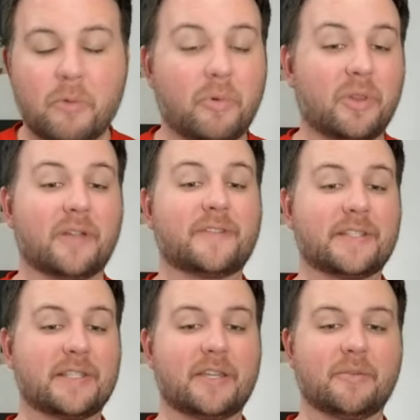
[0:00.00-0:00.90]
would love to
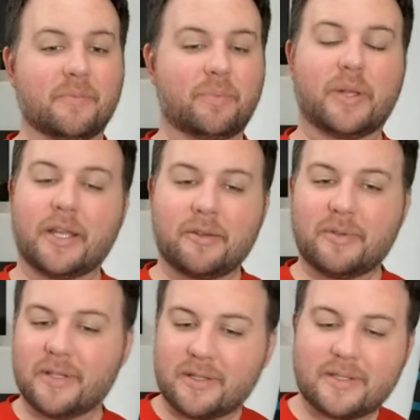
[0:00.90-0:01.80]
see him play
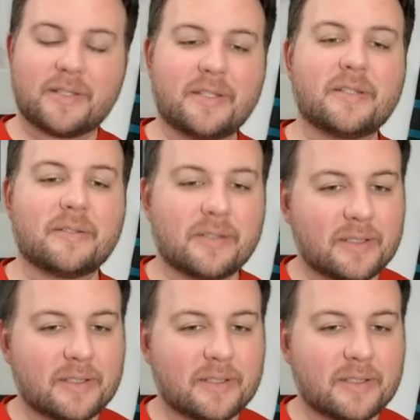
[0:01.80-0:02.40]
with, you